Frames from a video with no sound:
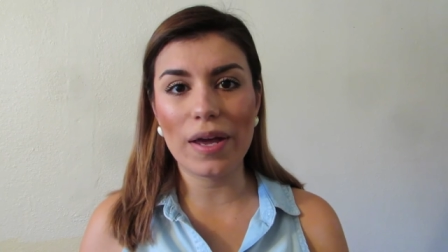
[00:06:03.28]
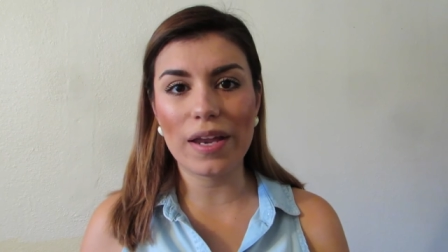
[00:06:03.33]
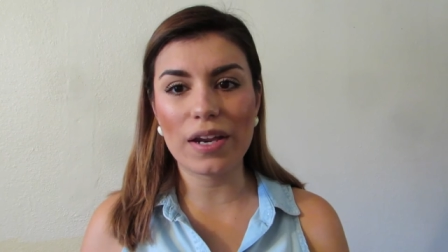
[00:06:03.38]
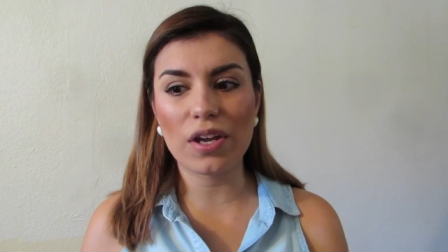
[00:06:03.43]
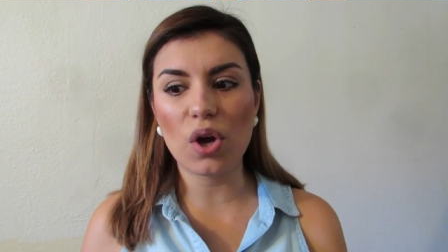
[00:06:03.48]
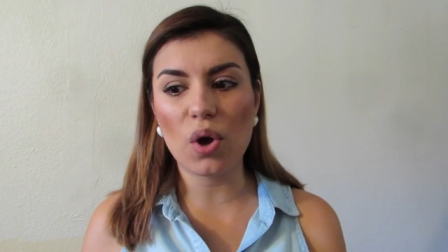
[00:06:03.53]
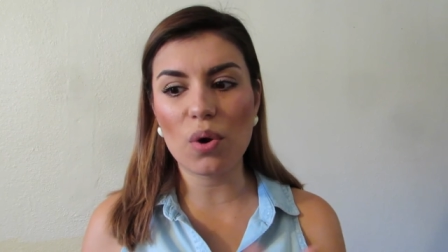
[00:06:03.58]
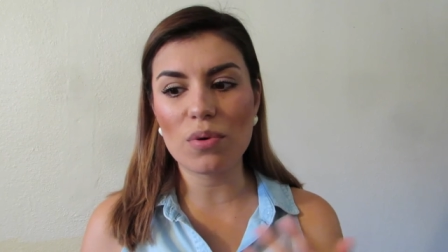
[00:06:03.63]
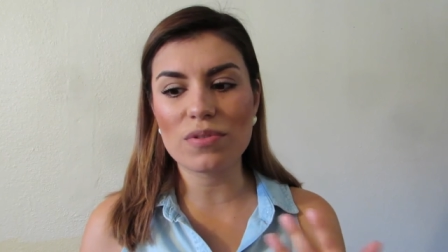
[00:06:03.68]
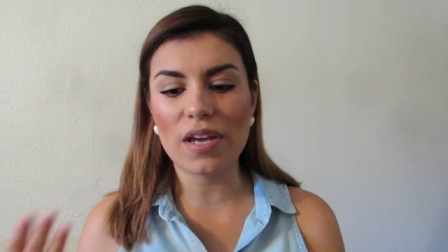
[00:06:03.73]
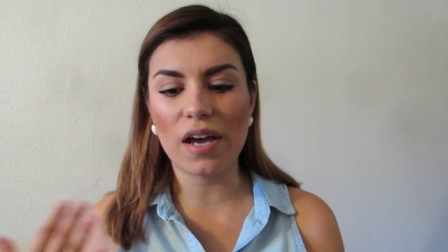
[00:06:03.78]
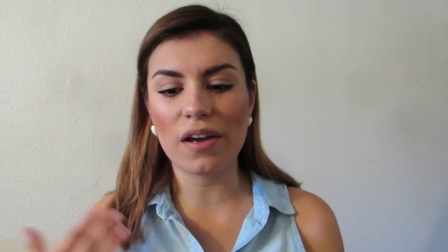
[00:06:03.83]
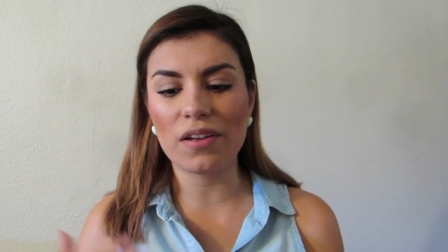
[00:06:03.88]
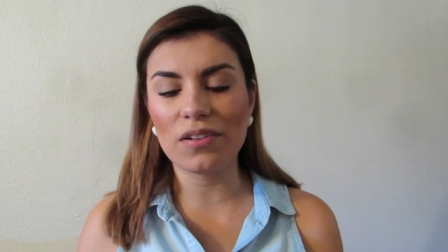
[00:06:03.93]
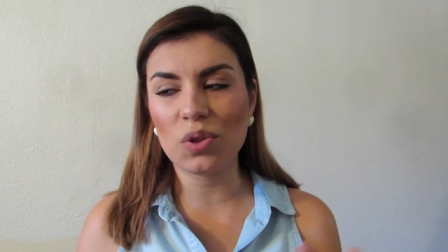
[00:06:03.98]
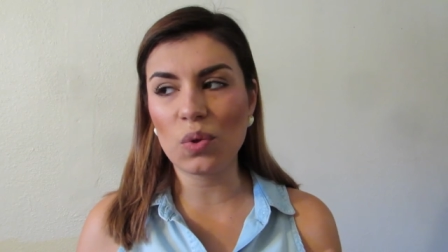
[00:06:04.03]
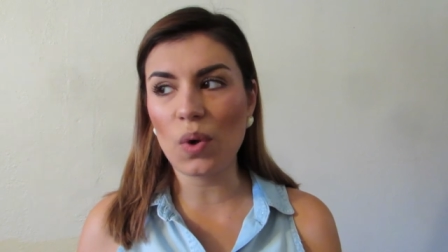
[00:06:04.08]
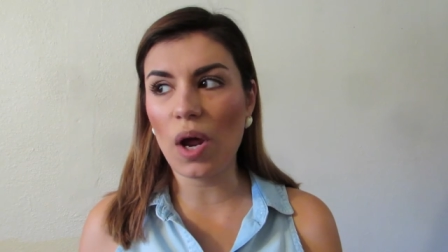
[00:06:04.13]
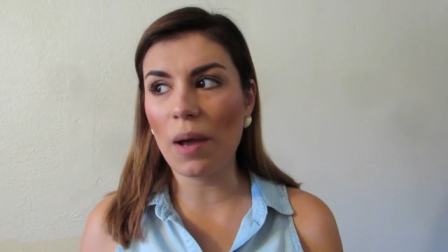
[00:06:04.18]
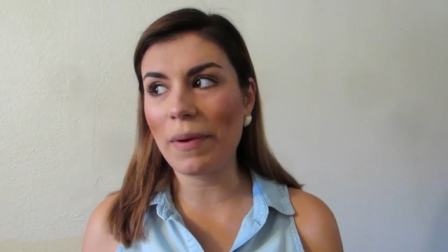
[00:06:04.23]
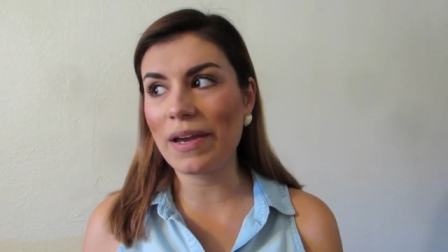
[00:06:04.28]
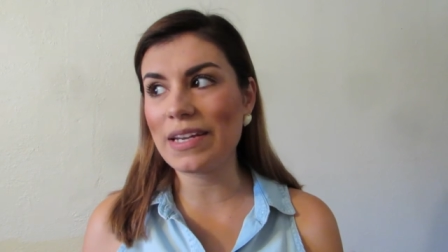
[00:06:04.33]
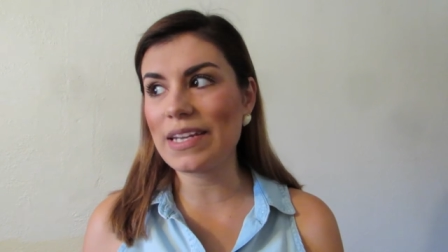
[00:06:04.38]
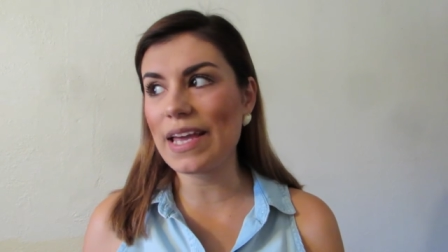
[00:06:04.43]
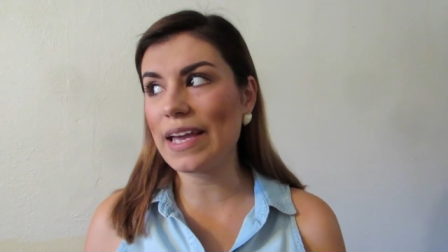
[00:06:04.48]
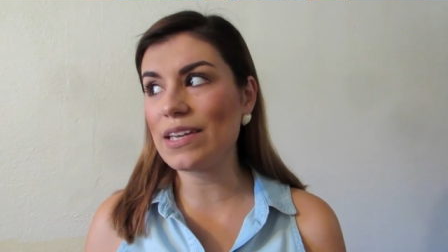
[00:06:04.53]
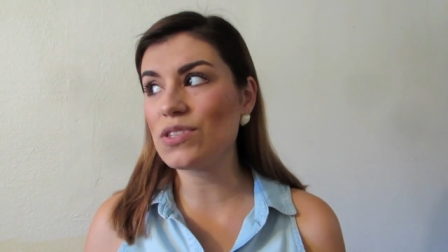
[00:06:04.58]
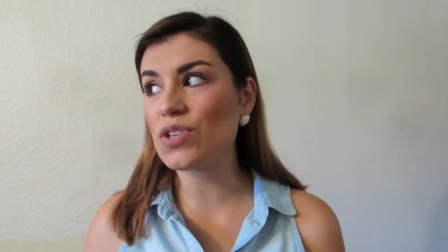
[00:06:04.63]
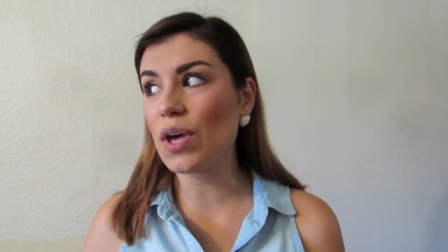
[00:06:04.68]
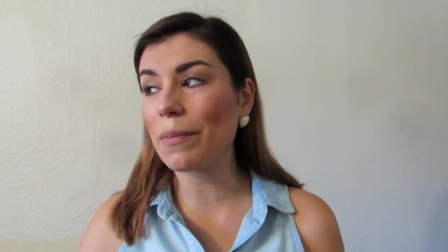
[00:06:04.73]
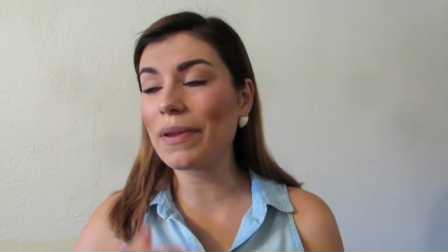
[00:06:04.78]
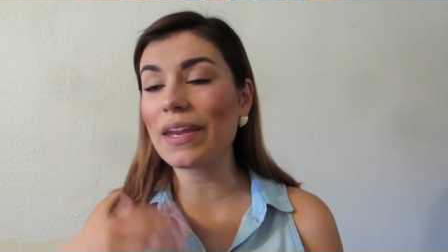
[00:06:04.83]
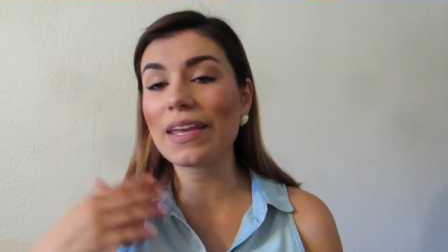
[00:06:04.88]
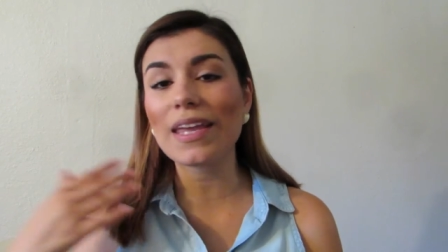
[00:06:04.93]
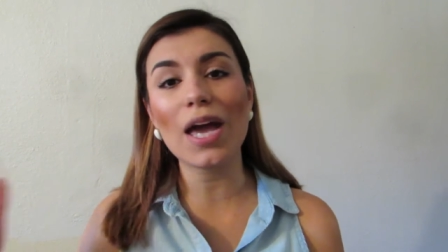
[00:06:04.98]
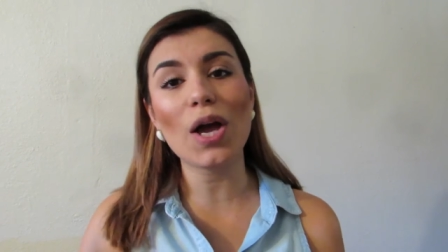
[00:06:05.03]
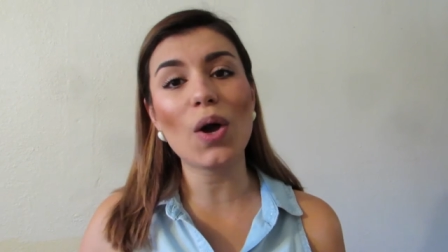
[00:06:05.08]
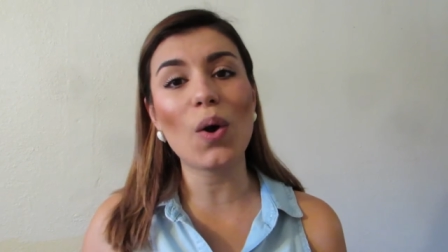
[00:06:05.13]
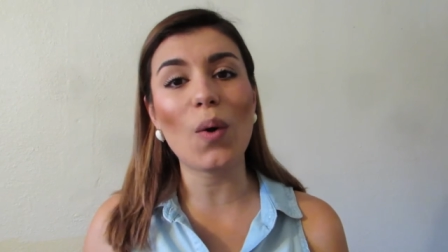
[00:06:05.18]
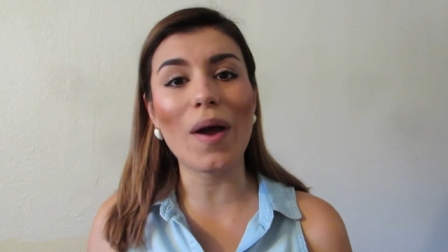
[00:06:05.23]
it goes on throughout my day so I'm gonna
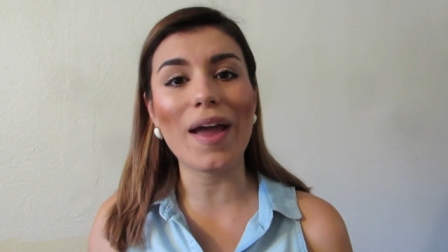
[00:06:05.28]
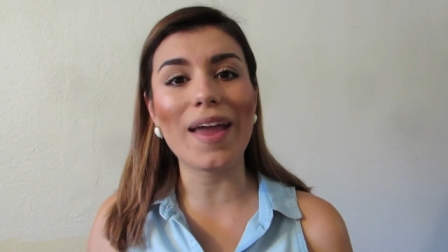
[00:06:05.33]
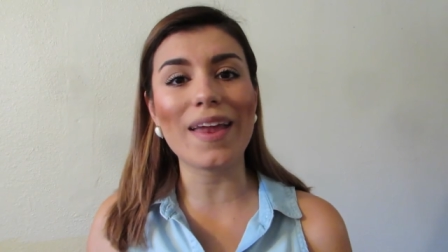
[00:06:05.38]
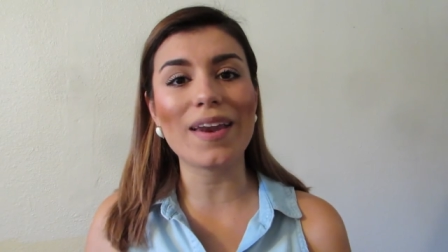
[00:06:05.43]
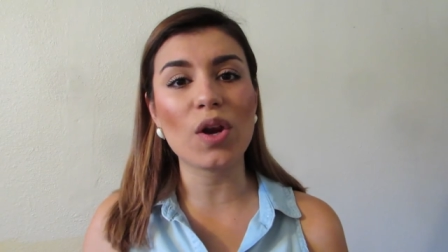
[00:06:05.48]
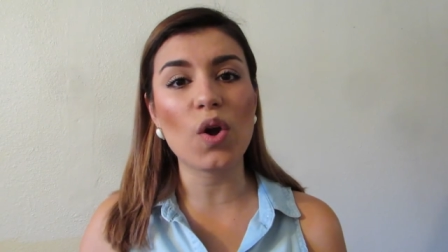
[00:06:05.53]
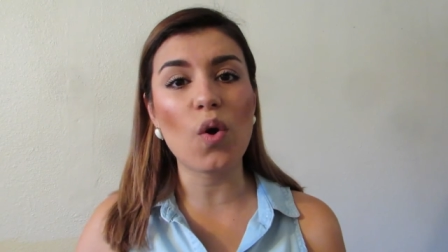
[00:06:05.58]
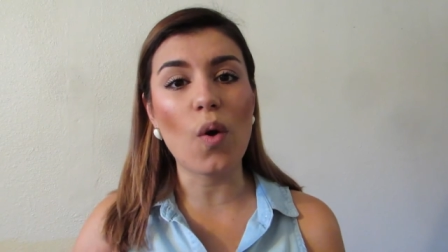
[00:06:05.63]
get going